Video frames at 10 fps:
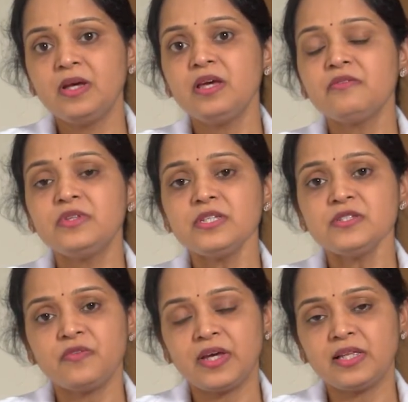If this
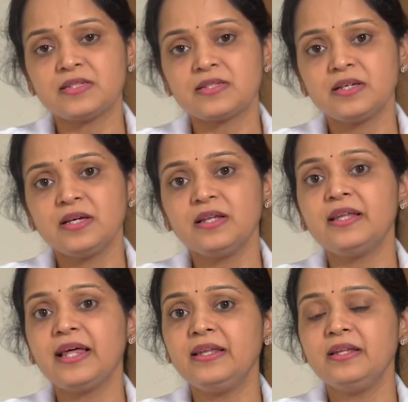fails,
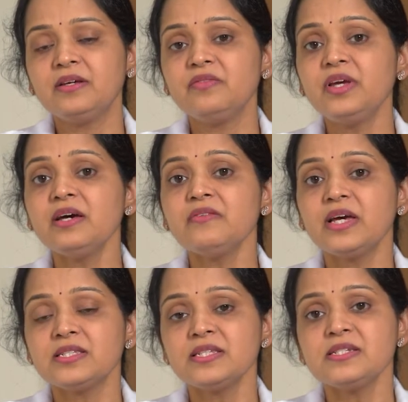then we have
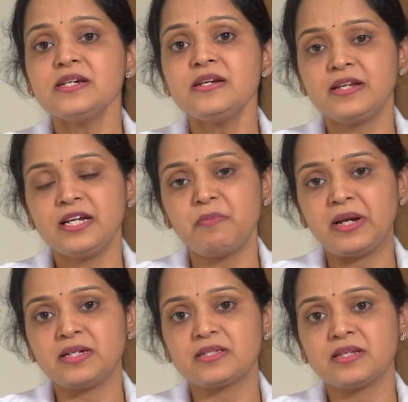assisted
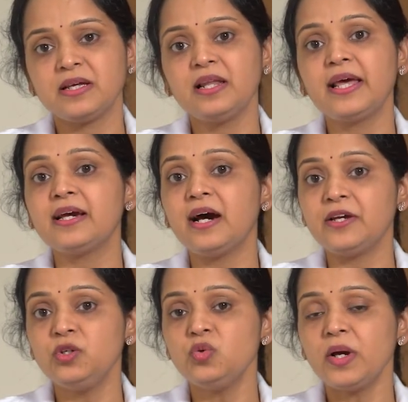treatments like
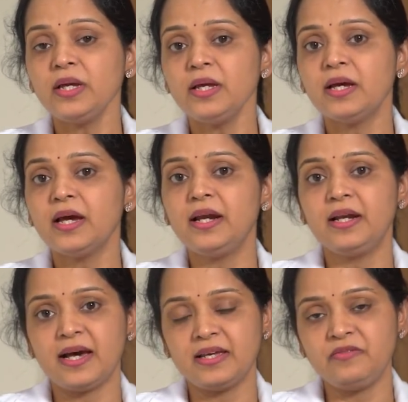IUI and
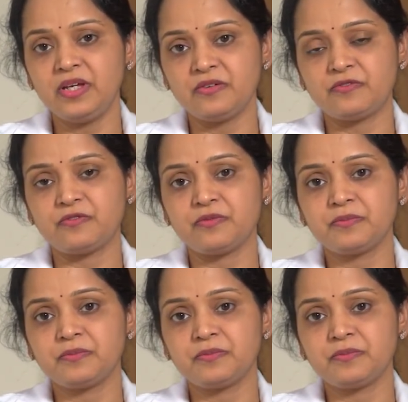IVF.